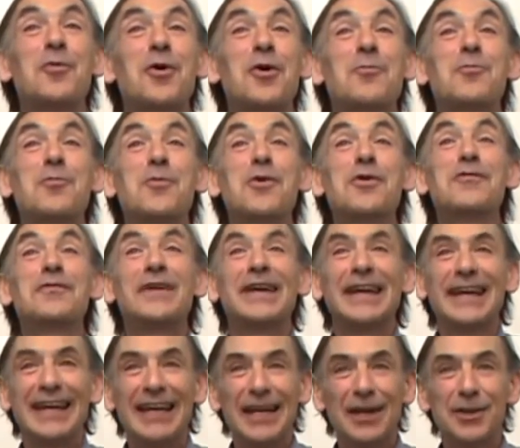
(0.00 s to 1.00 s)
a
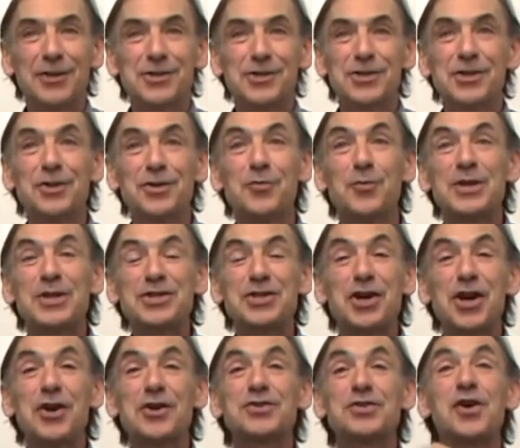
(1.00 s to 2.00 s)
moving illusion,
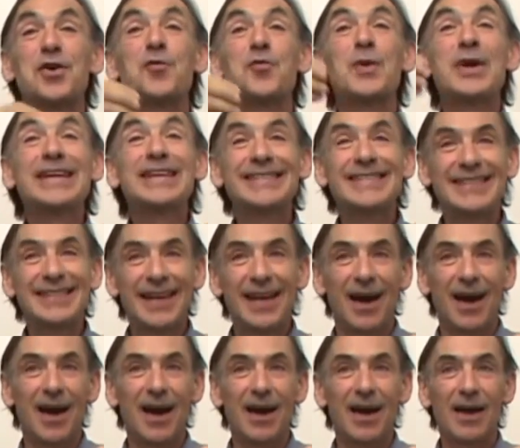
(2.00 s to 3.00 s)
which goes with
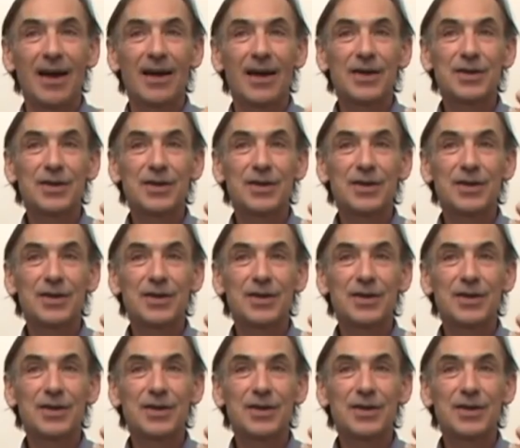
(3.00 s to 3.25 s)
the eye.